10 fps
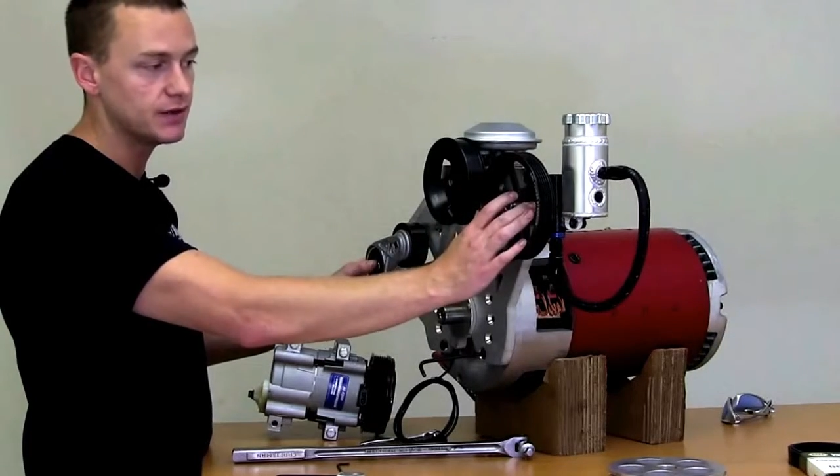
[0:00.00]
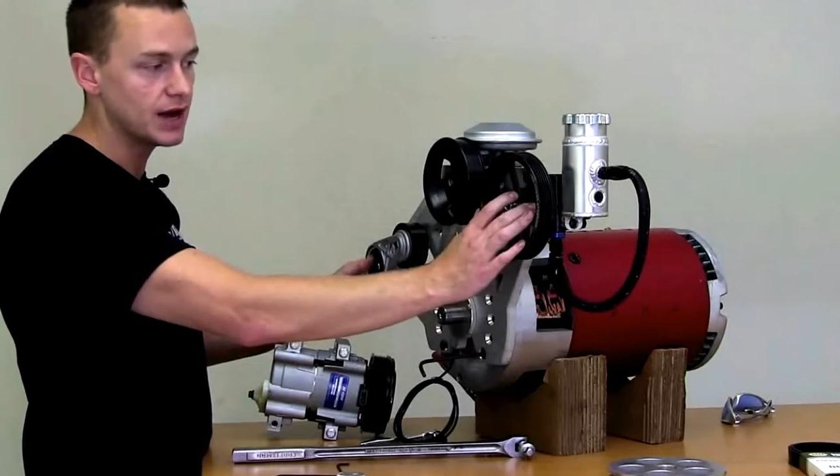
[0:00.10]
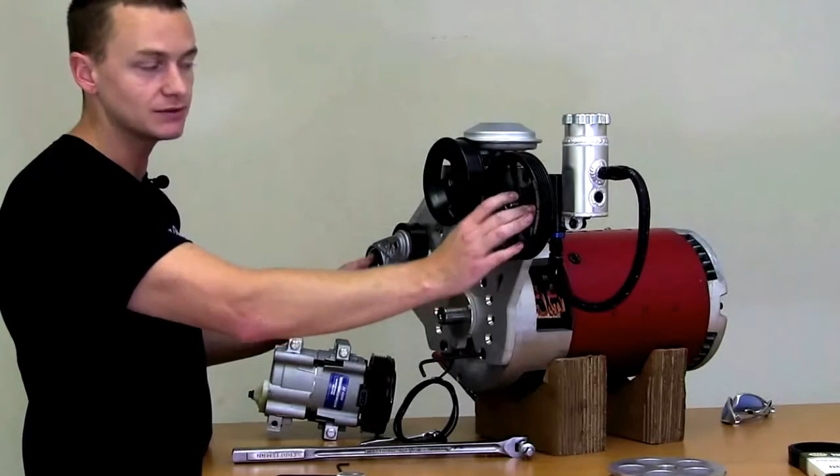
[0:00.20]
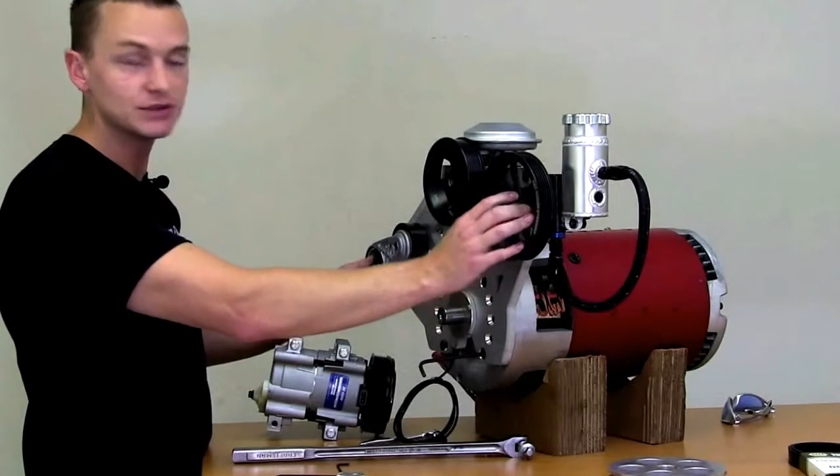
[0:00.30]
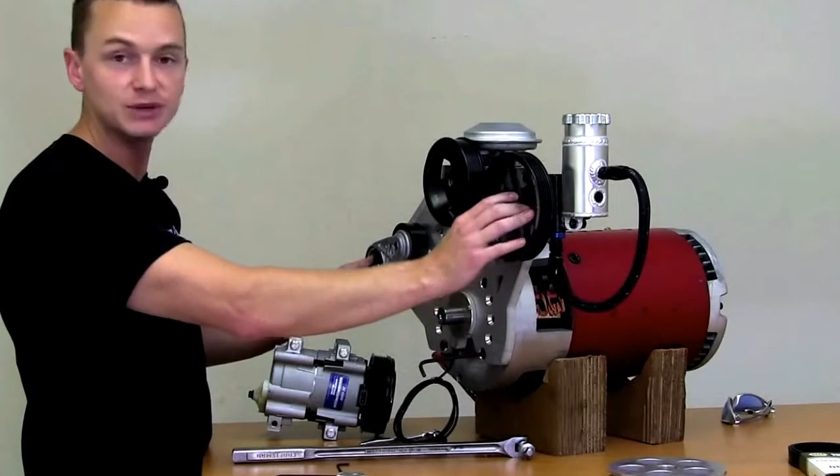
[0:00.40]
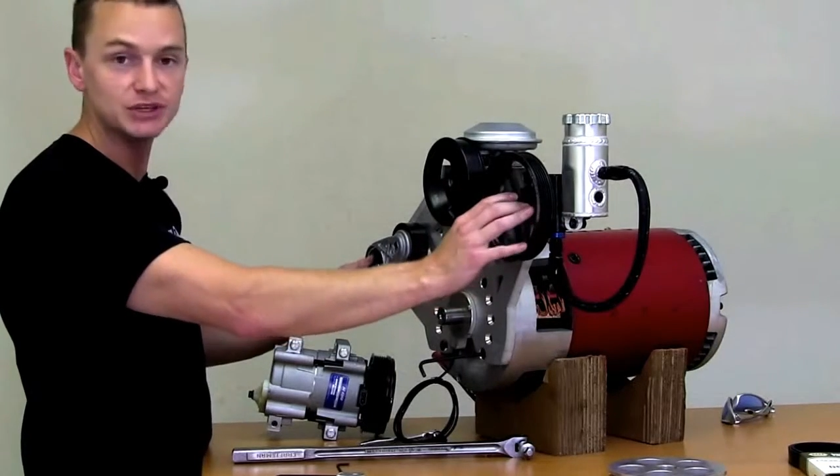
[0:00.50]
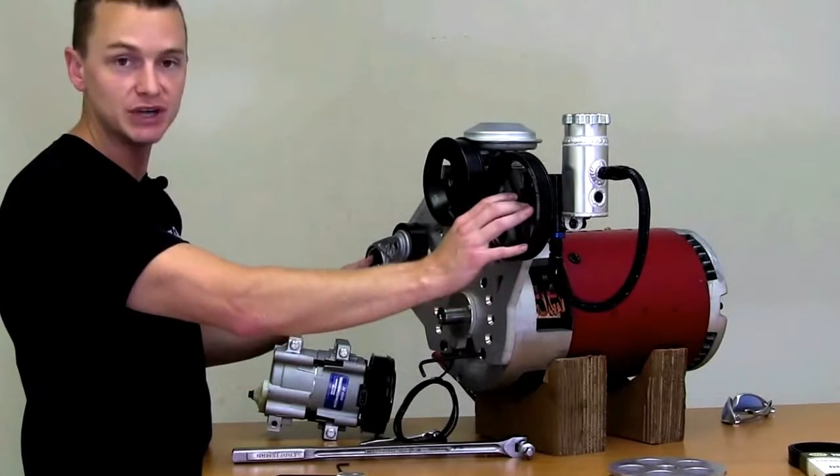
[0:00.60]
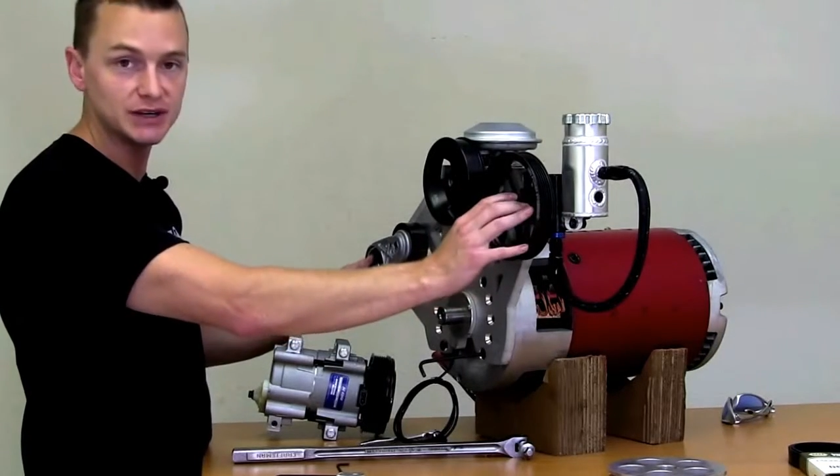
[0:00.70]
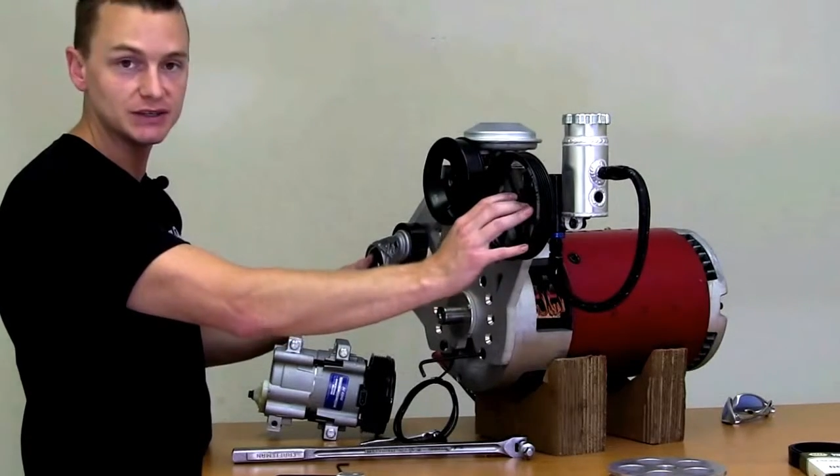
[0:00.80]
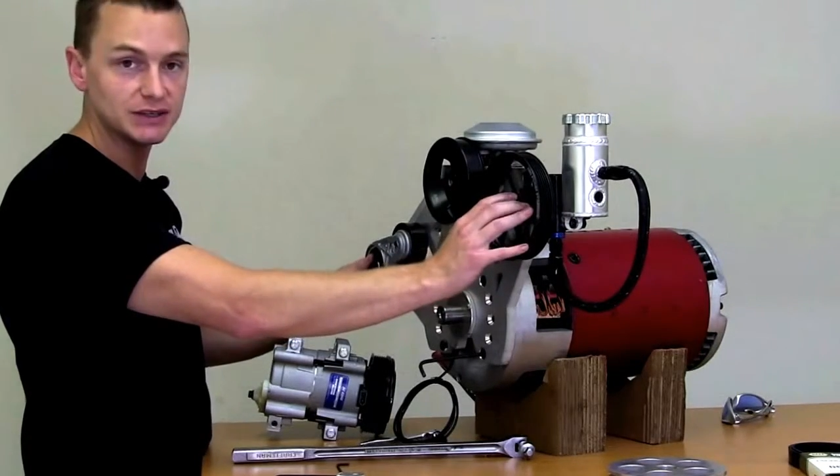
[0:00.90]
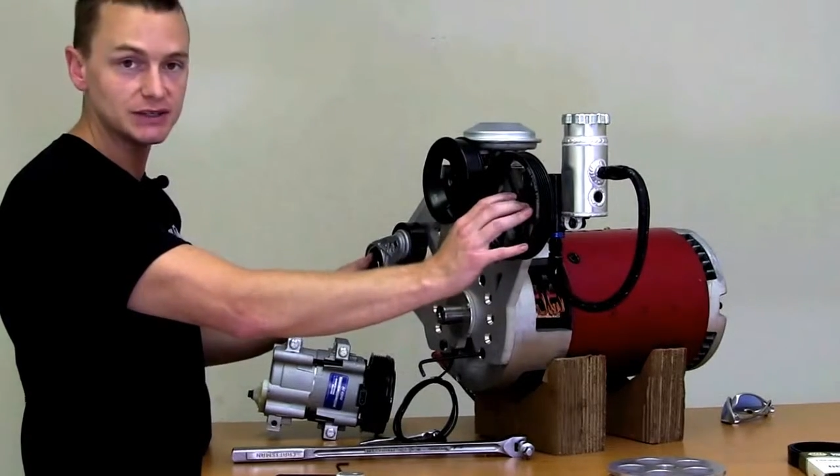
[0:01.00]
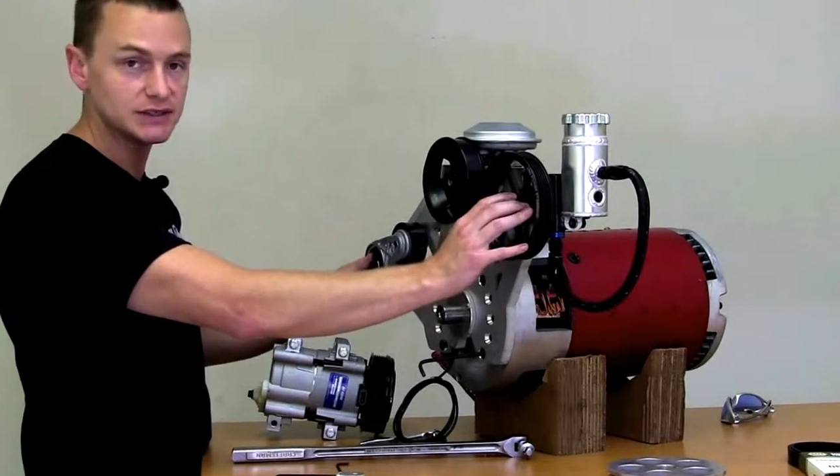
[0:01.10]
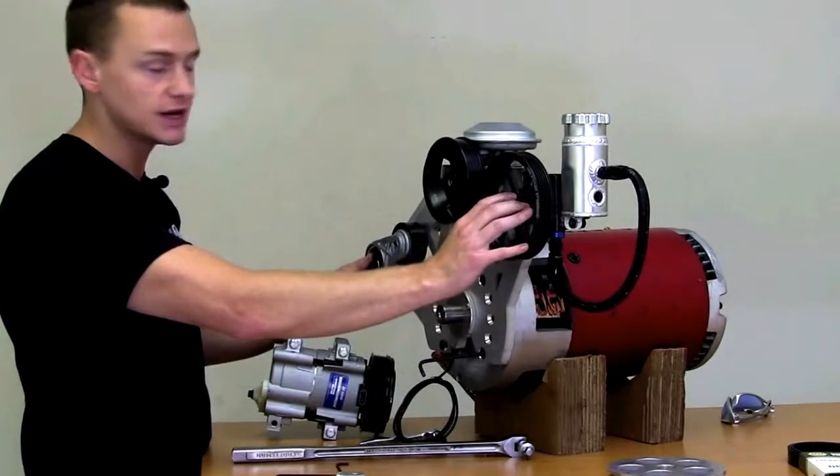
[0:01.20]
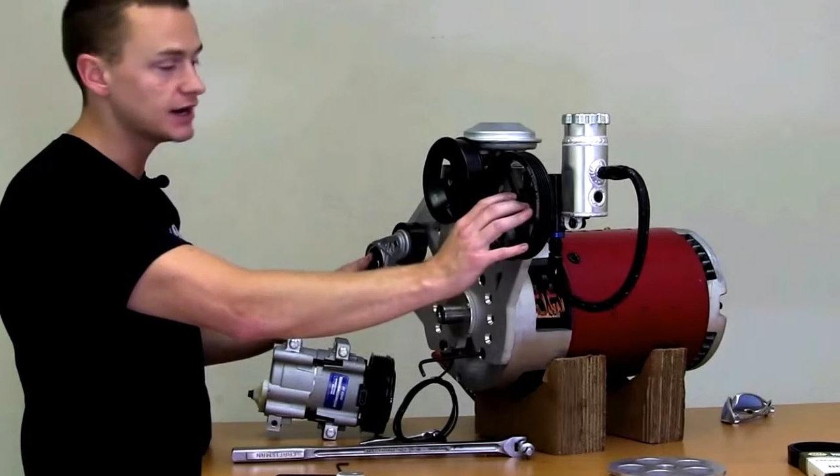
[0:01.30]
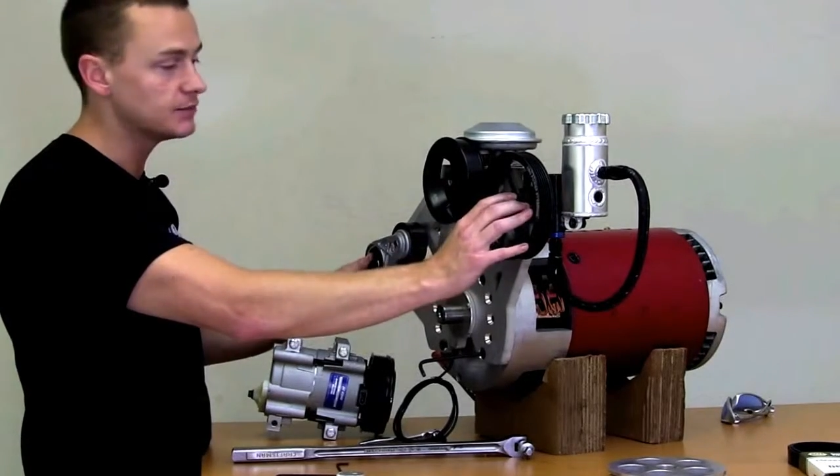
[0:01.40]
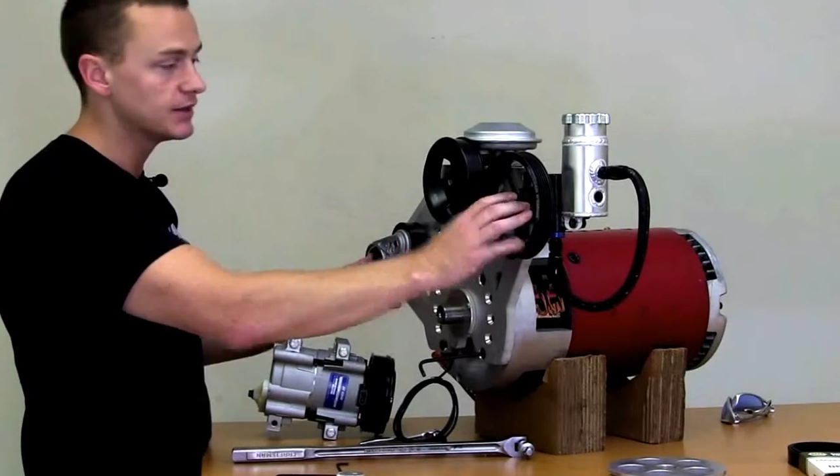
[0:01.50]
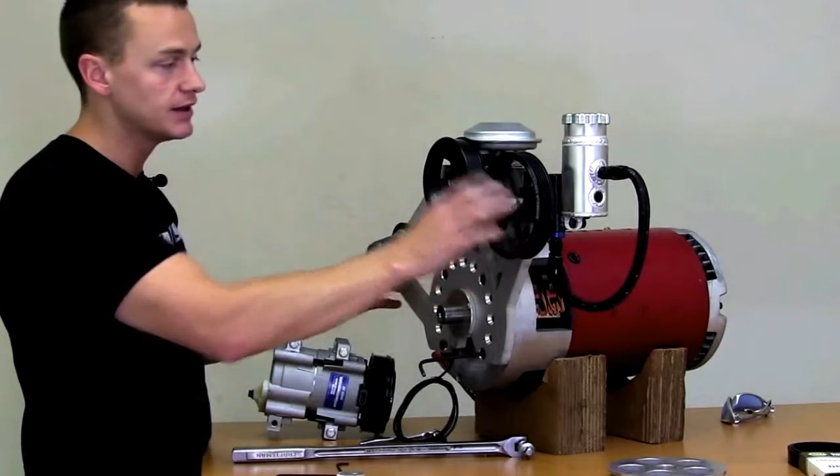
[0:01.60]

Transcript: valves can be changed on this side.